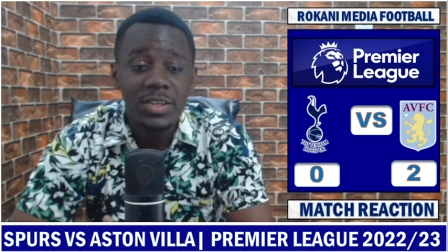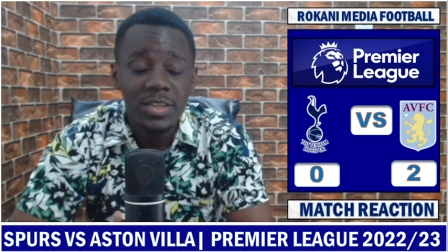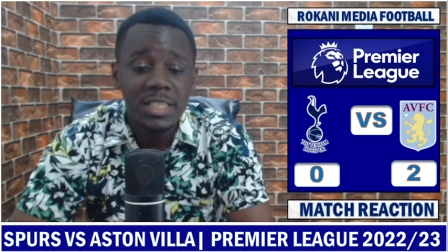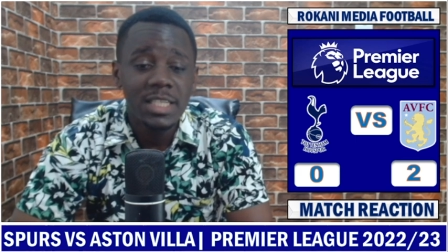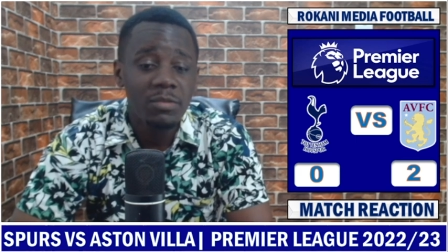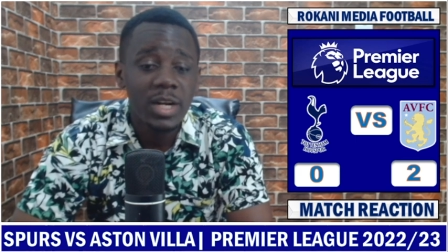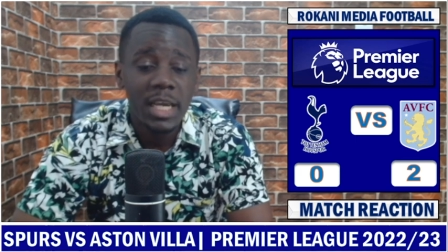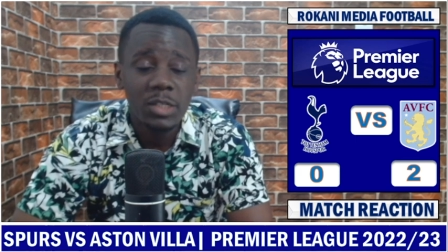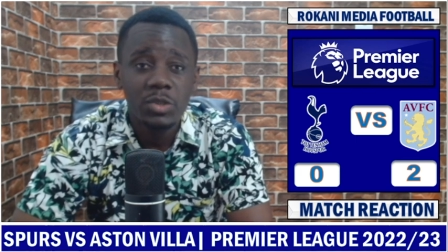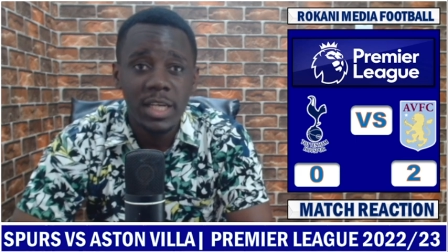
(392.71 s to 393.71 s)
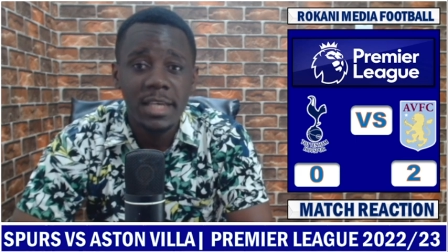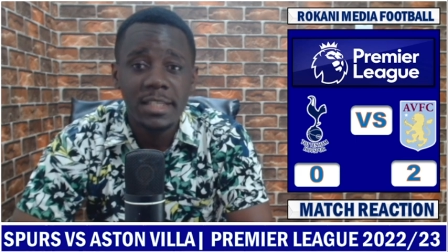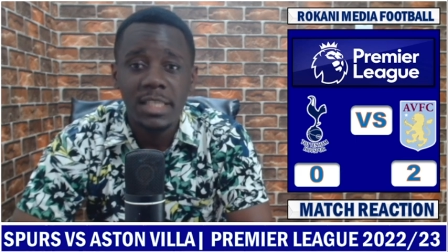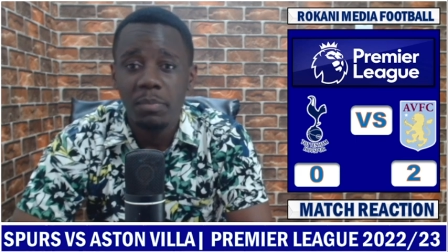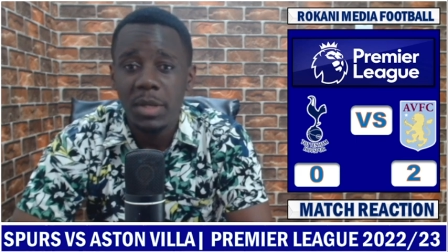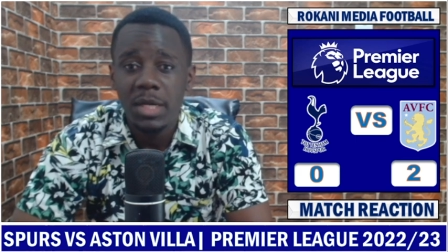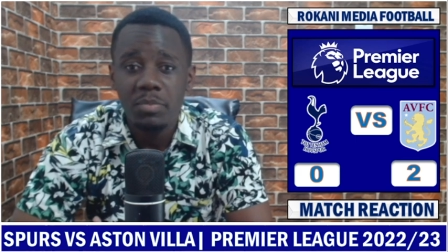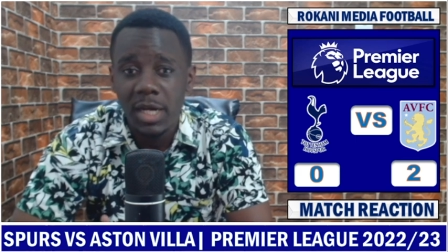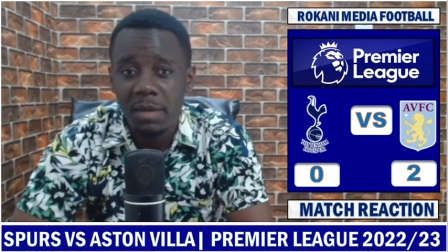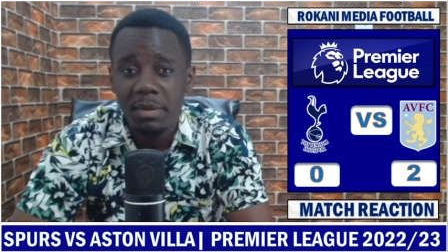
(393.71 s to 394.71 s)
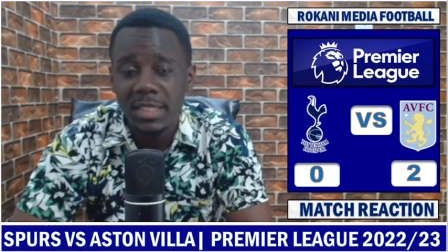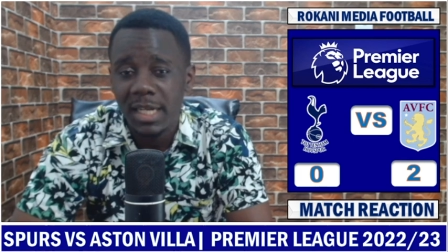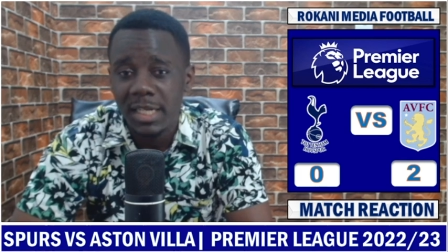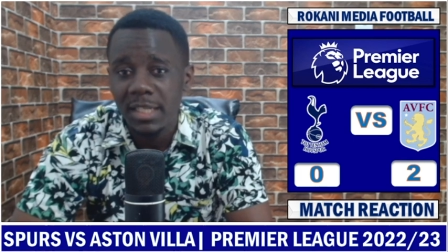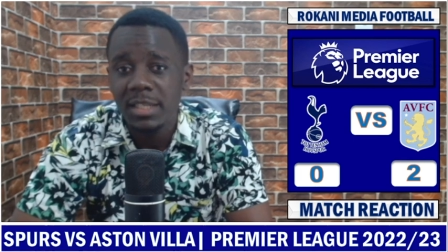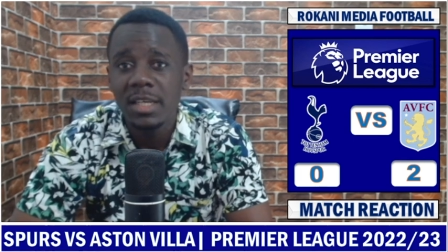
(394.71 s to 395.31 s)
Things have gone ahead to change. They are playing pragmatically.